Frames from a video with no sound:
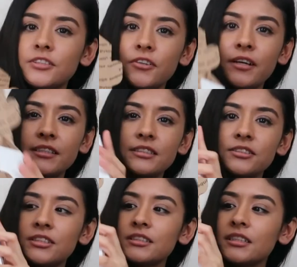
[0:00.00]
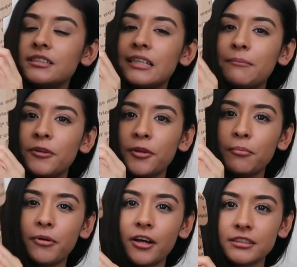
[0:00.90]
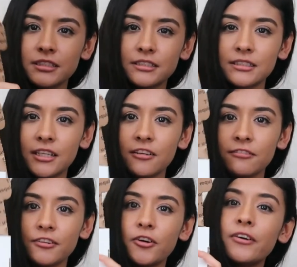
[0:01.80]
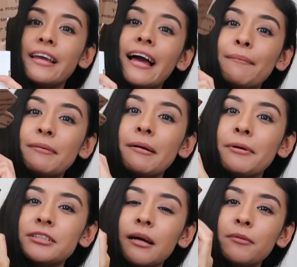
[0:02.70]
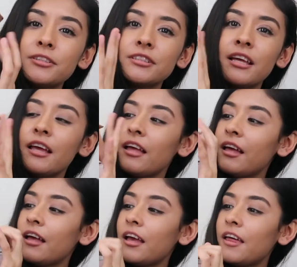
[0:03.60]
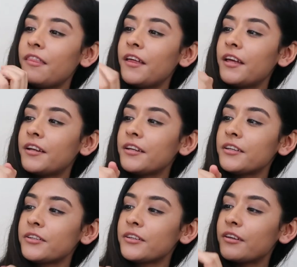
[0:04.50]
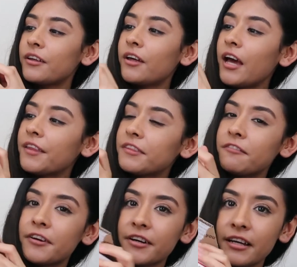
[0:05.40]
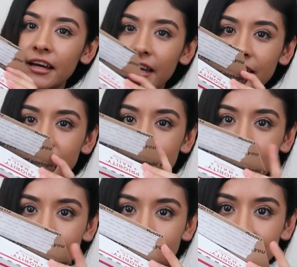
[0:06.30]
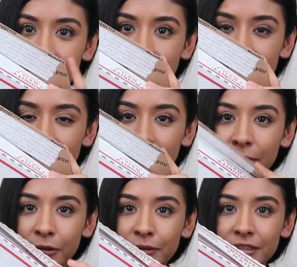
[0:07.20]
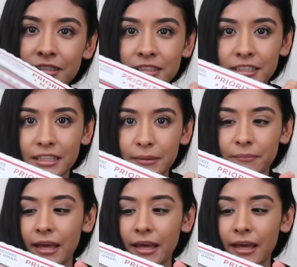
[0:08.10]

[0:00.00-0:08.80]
So you just assemble the box itself. Oh yeah, I'm in my pajamas. and then at the very end it has like a tape and you just seal it.